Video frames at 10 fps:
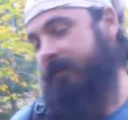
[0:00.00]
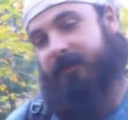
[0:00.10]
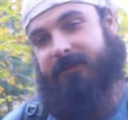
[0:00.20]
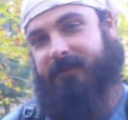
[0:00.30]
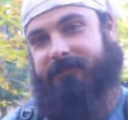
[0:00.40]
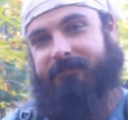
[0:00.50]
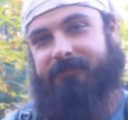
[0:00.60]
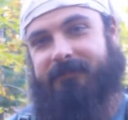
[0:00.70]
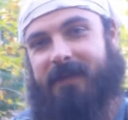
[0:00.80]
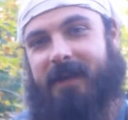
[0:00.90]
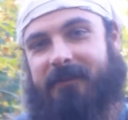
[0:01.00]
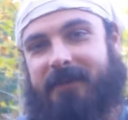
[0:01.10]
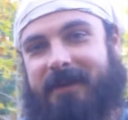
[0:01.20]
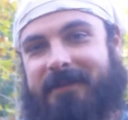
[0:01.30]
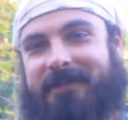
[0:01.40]
I don't know. Either
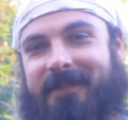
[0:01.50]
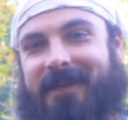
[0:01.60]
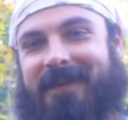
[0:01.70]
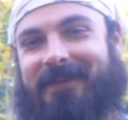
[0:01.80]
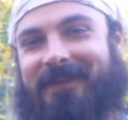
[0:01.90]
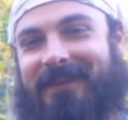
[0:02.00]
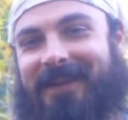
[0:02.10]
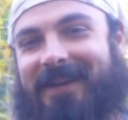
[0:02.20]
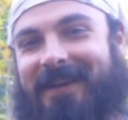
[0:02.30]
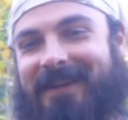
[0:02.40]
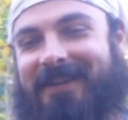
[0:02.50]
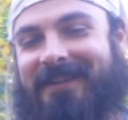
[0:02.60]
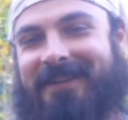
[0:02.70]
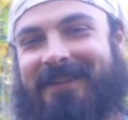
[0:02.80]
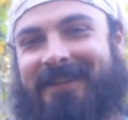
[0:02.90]
way, I will
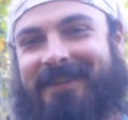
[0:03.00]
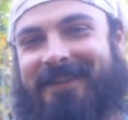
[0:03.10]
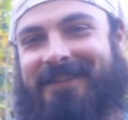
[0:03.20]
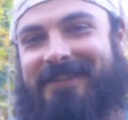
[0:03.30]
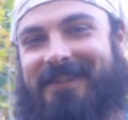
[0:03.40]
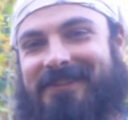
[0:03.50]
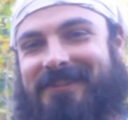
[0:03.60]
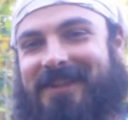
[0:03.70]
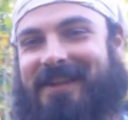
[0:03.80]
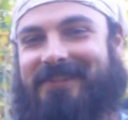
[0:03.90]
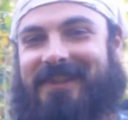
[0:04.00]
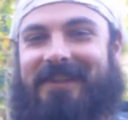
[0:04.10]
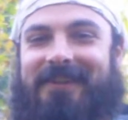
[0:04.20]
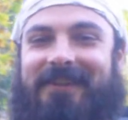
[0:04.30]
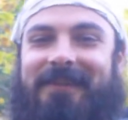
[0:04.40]
talk to you guys
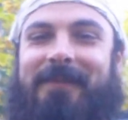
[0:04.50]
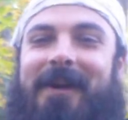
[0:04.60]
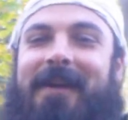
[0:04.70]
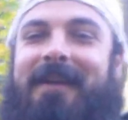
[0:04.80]
later. Bye.